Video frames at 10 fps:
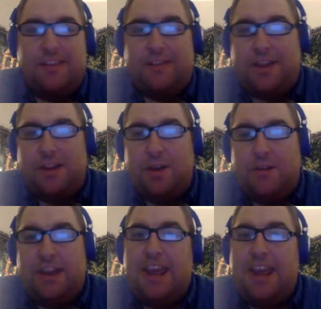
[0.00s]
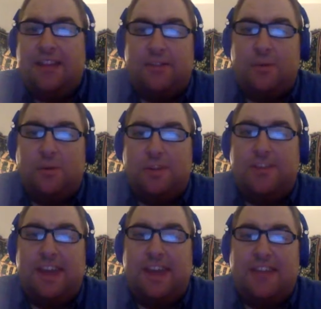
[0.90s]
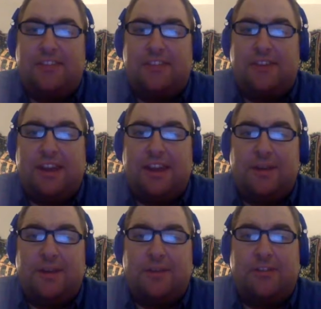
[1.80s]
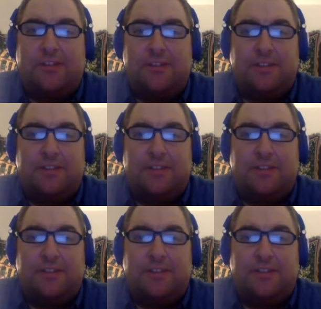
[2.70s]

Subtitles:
Ivan Nova, 8 scoreless, 8 strikeouts.